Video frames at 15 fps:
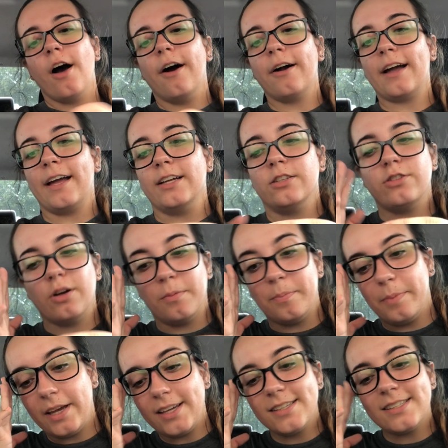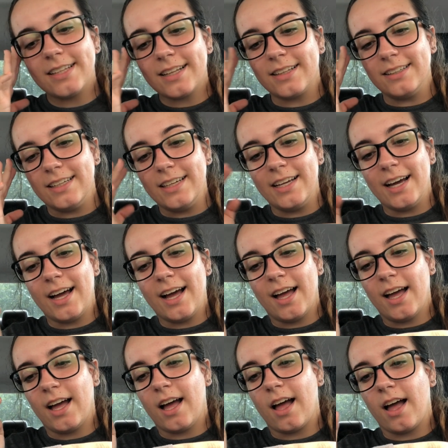Okay, so basically,
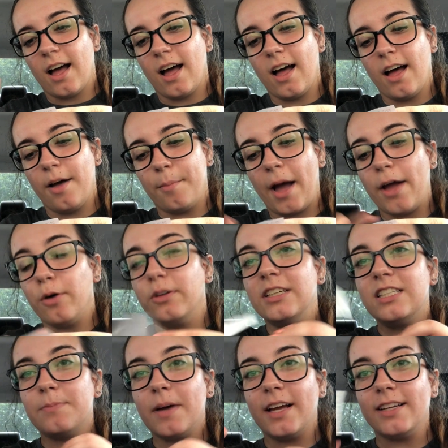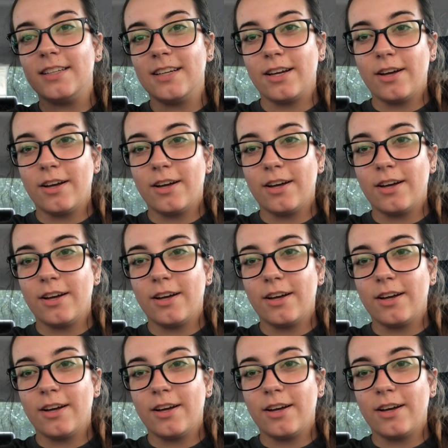I only spent